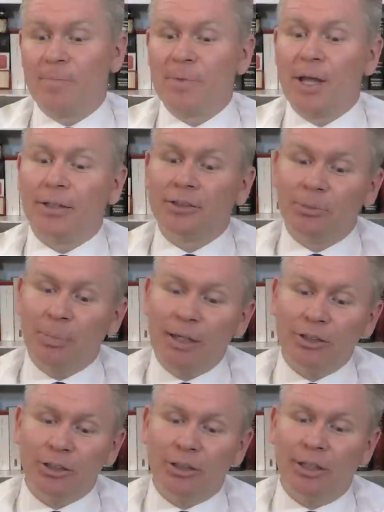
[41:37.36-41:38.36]

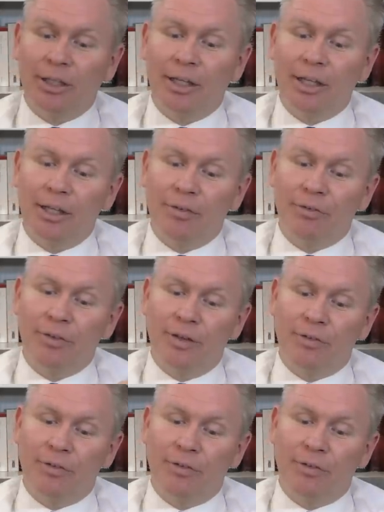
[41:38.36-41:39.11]
especially if the